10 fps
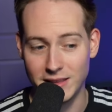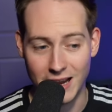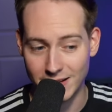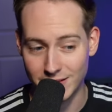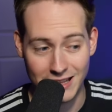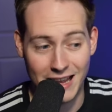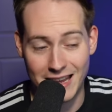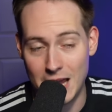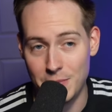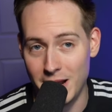
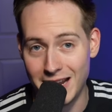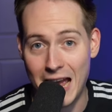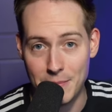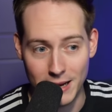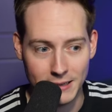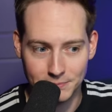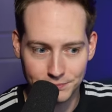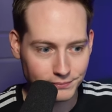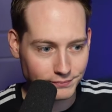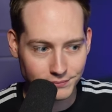that cap hit,
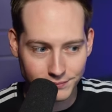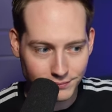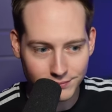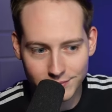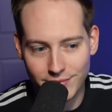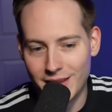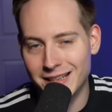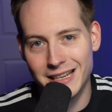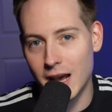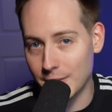
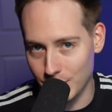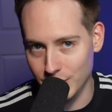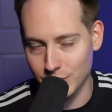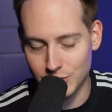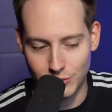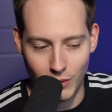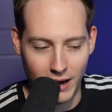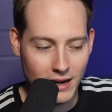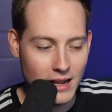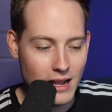you got to produce,
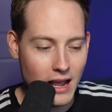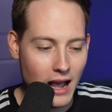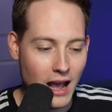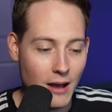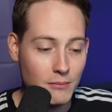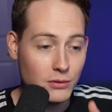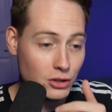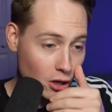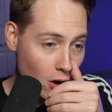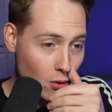right?
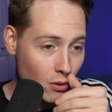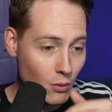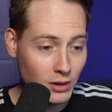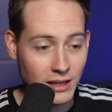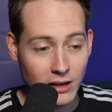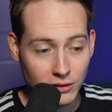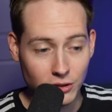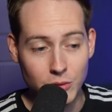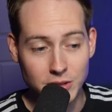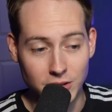So what that'll
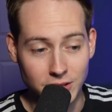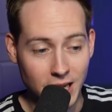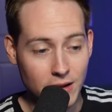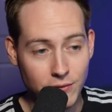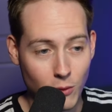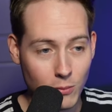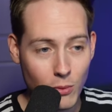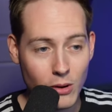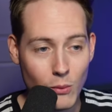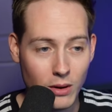do is it'll take
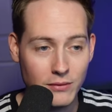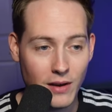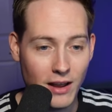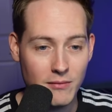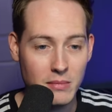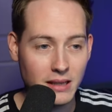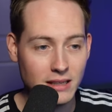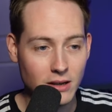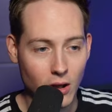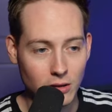$4.15
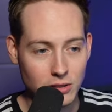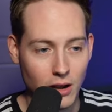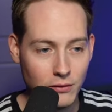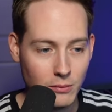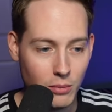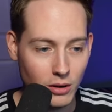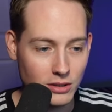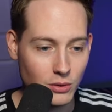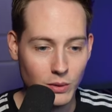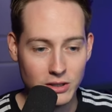million off the
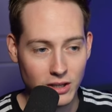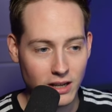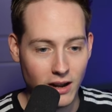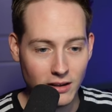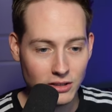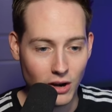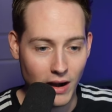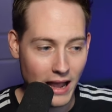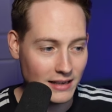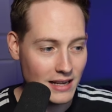books, in which the Canucks are
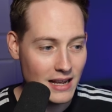at,